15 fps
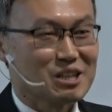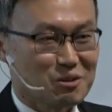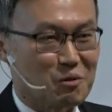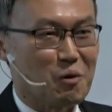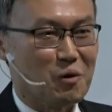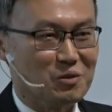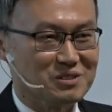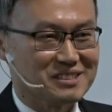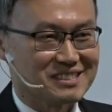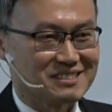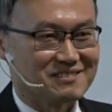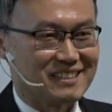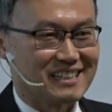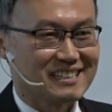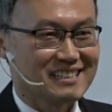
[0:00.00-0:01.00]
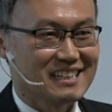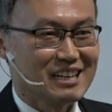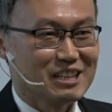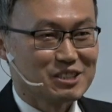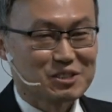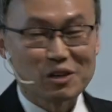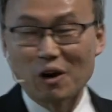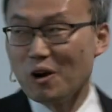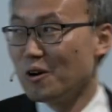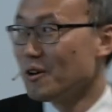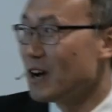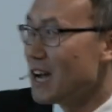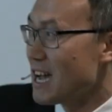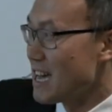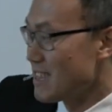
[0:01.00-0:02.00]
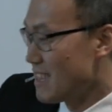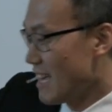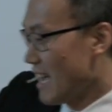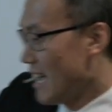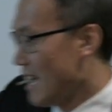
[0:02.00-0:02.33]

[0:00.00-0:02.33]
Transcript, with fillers: goals, right? So the,